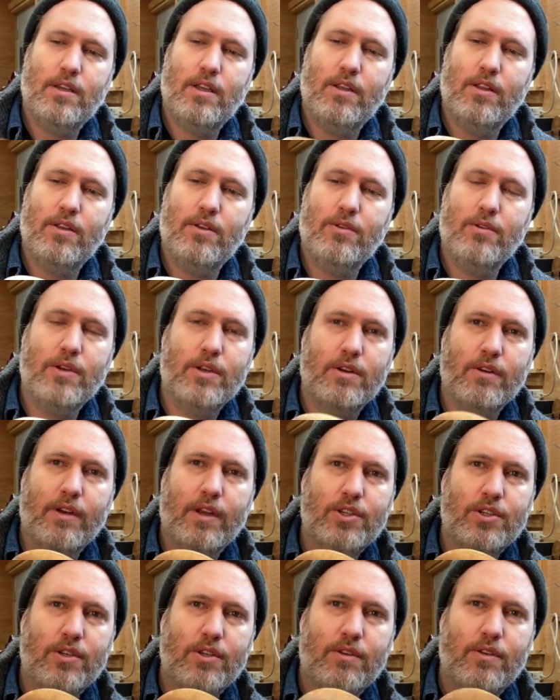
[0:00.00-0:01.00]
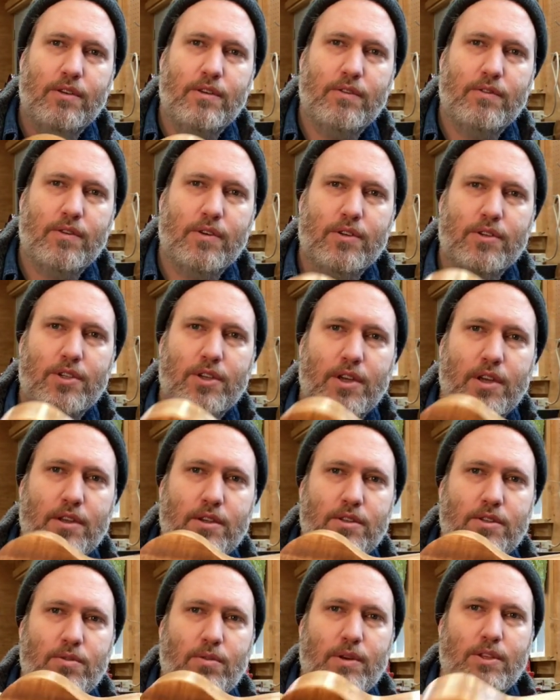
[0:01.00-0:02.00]
in the new iteration for
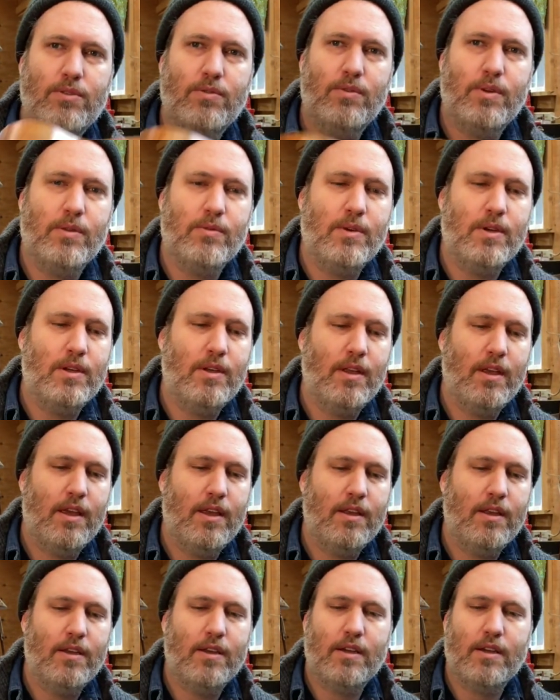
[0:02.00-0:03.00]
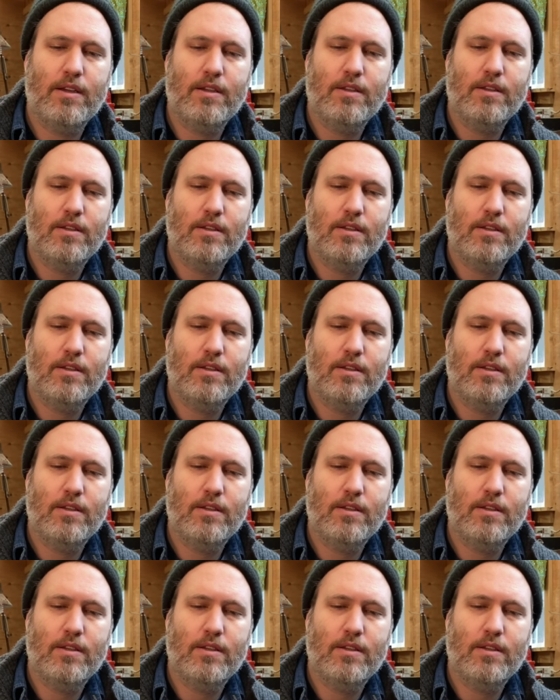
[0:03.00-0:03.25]
2021, and. Uh,